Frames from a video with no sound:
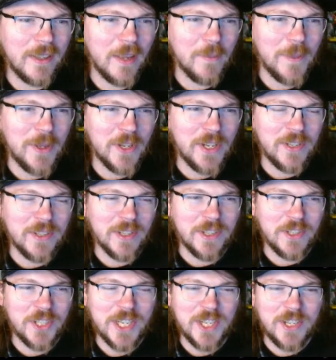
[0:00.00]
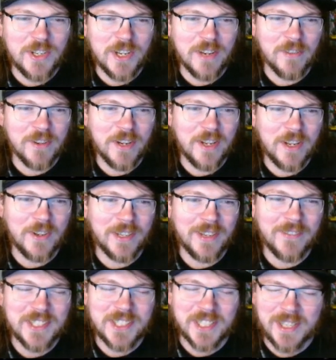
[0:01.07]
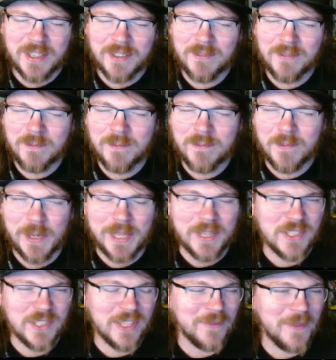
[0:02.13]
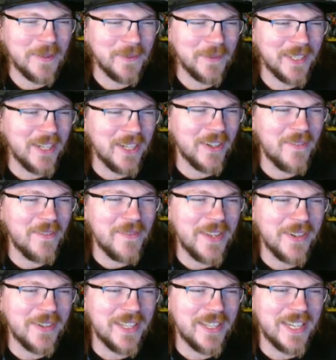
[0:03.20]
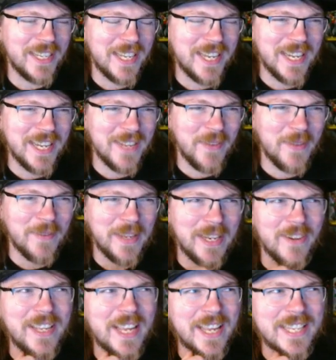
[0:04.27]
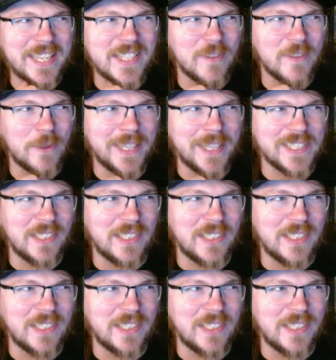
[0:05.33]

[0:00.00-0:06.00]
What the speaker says: immunity to the gene, you never know." And I'm just like, "Yeah, there's other people that are immune." And then it kind of hit me. I'm like, "Oh yeah, I guess everyone that's